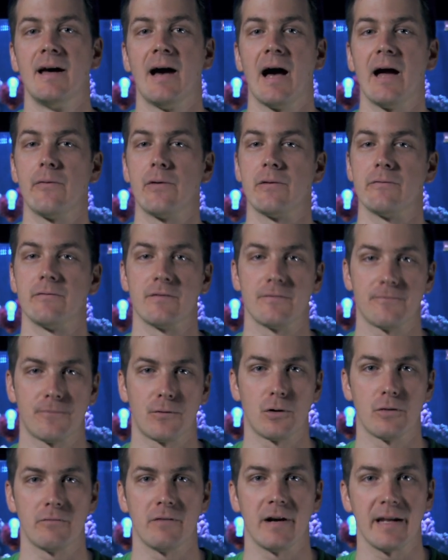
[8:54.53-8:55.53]
I went with
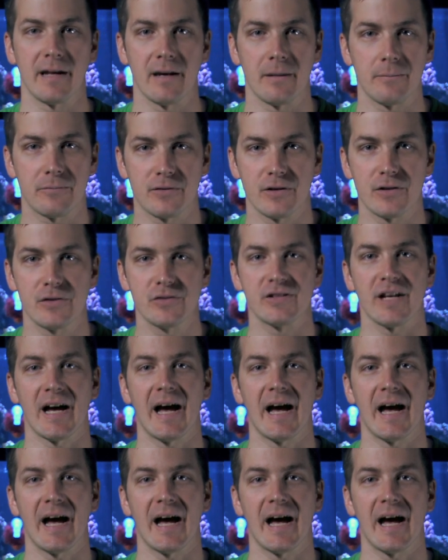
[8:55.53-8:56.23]
4 Radion Pros.